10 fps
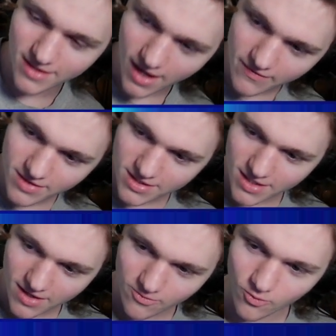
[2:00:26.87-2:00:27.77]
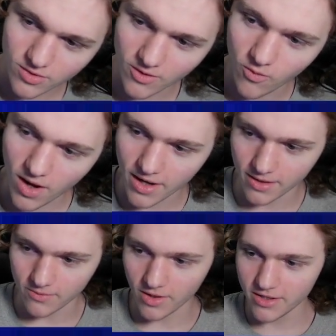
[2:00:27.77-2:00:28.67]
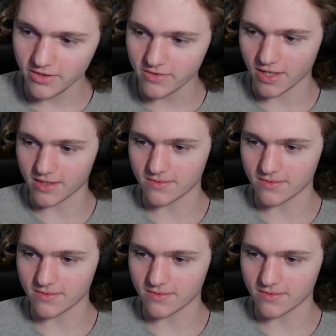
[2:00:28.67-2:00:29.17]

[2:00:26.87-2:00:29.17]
I feel like that. Like, why? Why are you doing that?